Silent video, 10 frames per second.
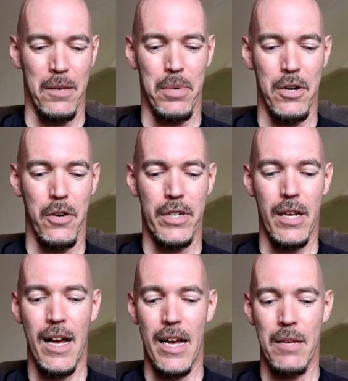But over
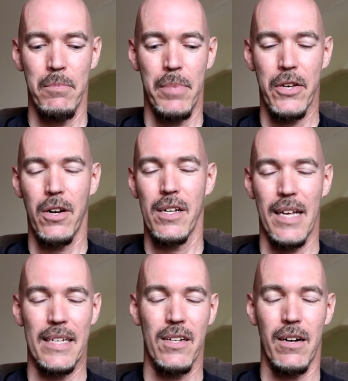time, because
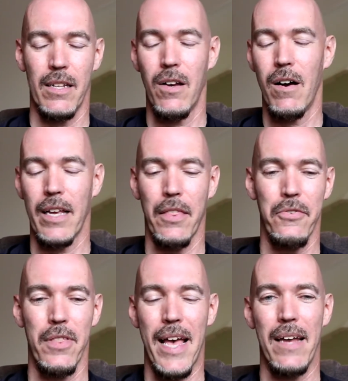I started talking
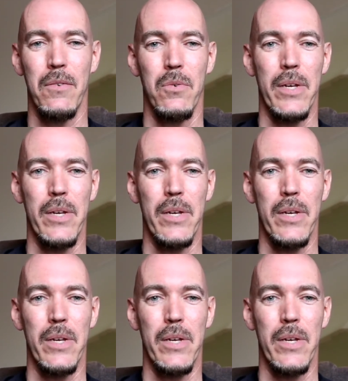through that,